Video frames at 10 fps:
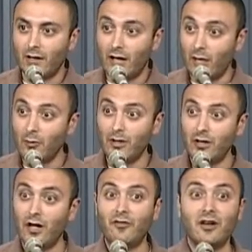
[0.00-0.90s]
Anyone here
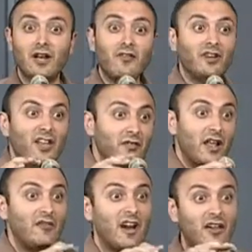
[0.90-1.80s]
ever, never, never,
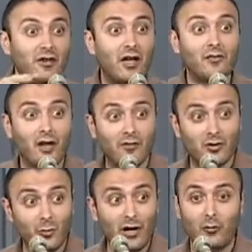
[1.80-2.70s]
never, ever, ever, ever,
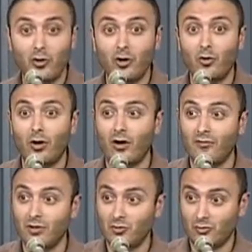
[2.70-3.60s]
no matter how young you are, have
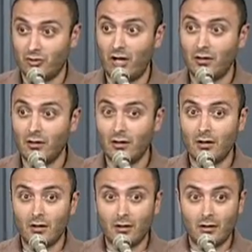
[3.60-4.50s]
been to a trial?
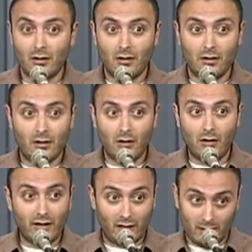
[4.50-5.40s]

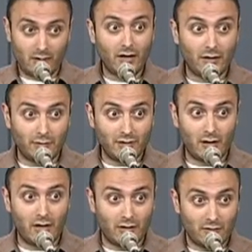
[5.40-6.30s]
Okay, you're not going to raise your
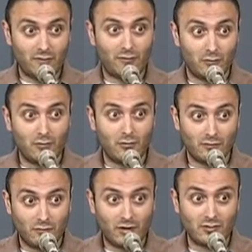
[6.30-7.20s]
hand. If you
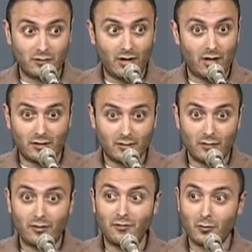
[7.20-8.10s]
raise your hand,
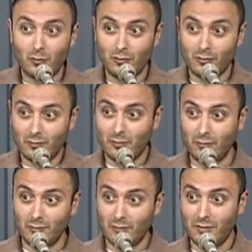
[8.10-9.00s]
you
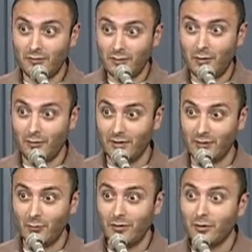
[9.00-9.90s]
don't even know that
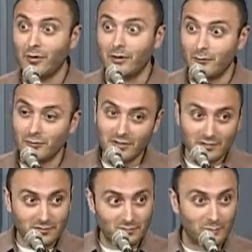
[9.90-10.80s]
you went through it, which
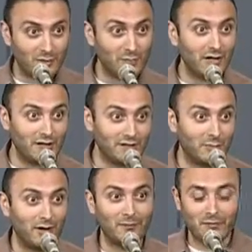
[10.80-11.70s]
is might be nice, but